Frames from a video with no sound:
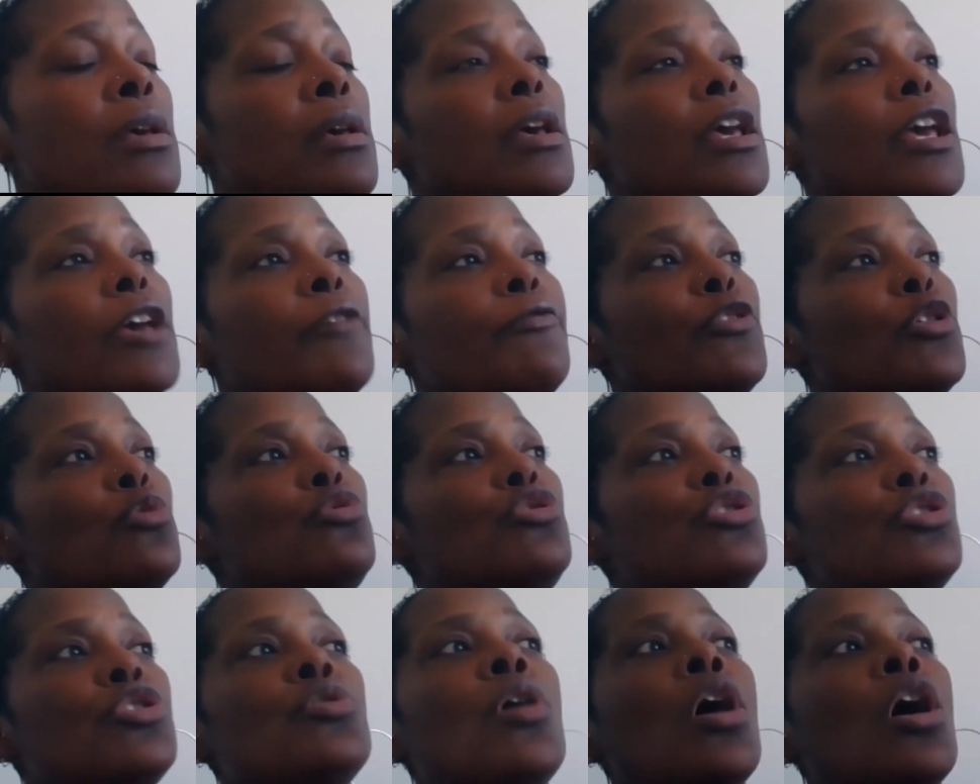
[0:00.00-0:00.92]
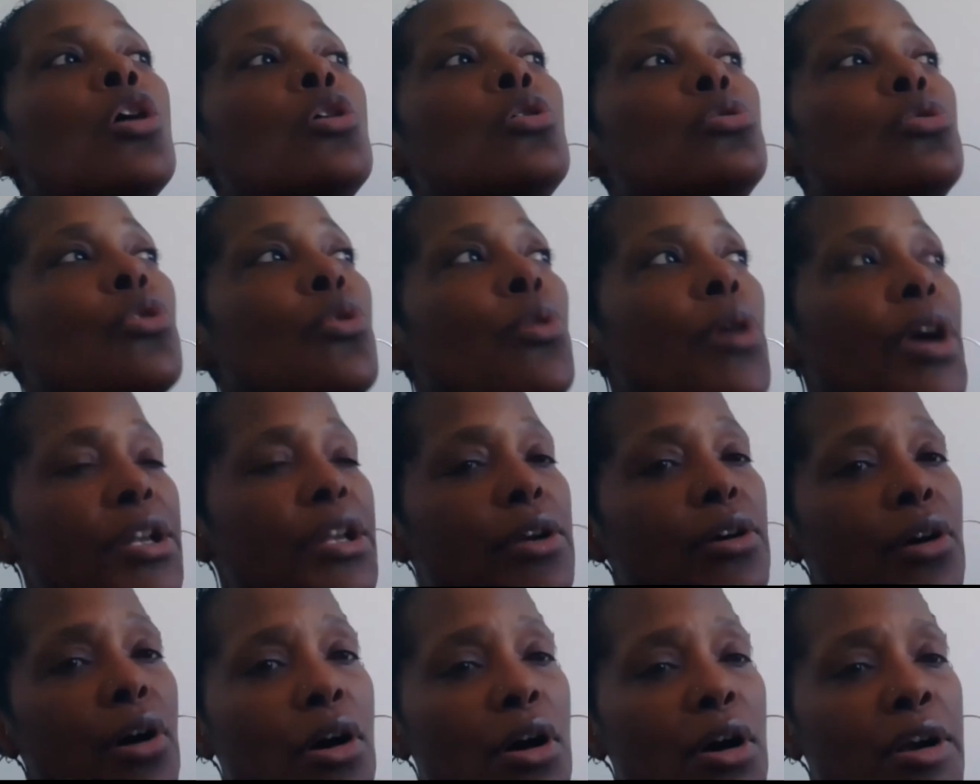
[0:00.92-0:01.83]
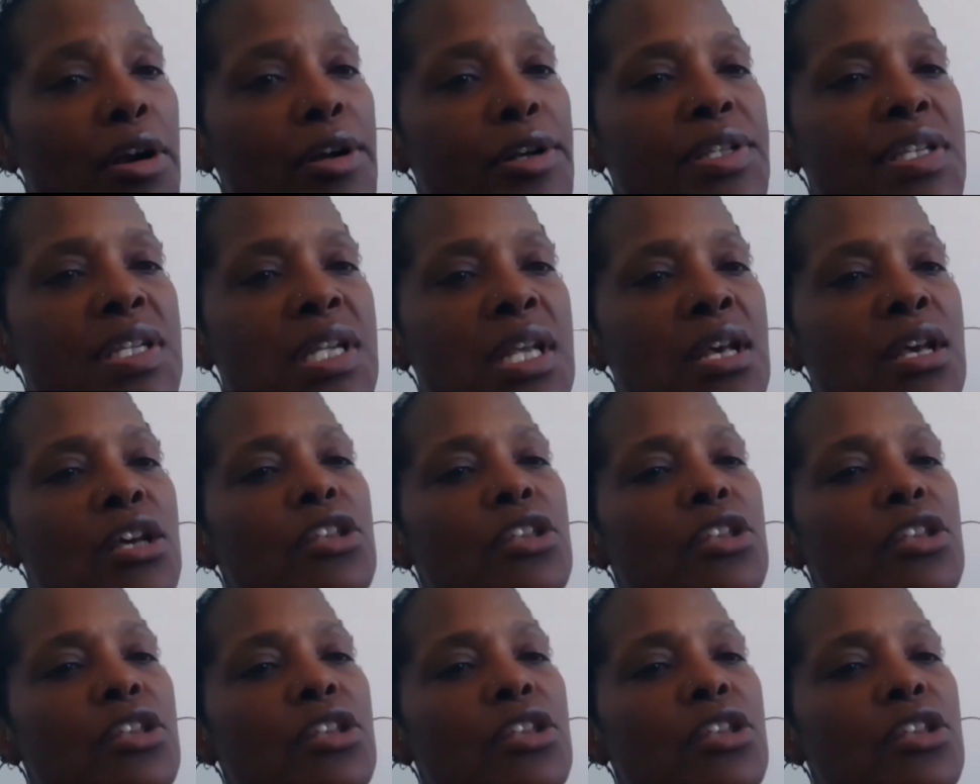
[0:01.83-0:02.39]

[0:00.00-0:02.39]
if you do hold credit cards,